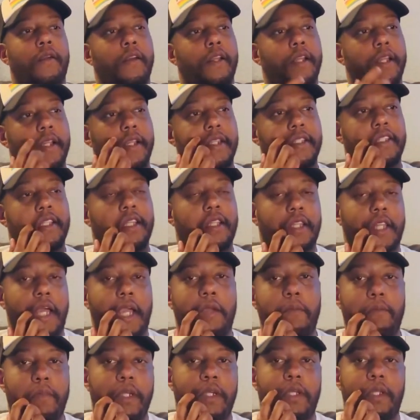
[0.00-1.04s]
is the
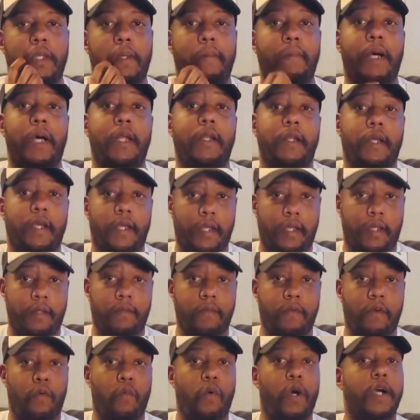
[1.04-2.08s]
light bill in my name?
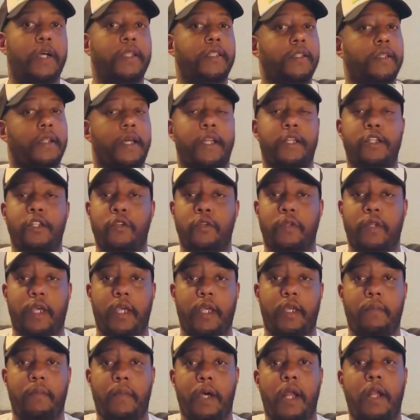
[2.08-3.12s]
Why is it not in your
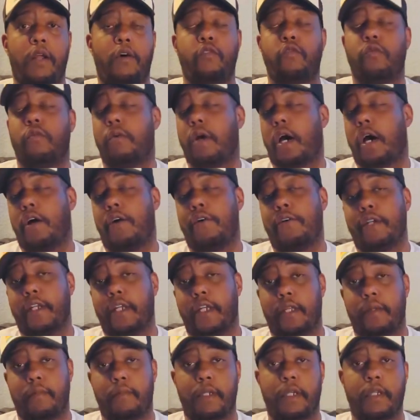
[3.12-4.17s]
name? I don't
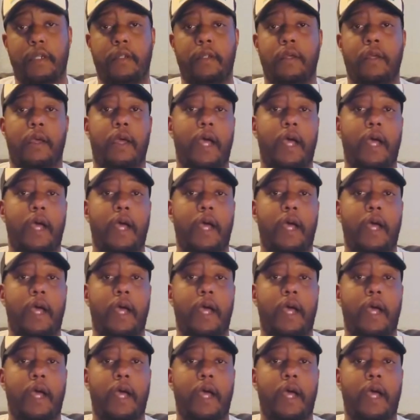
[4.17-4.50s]
get it, man.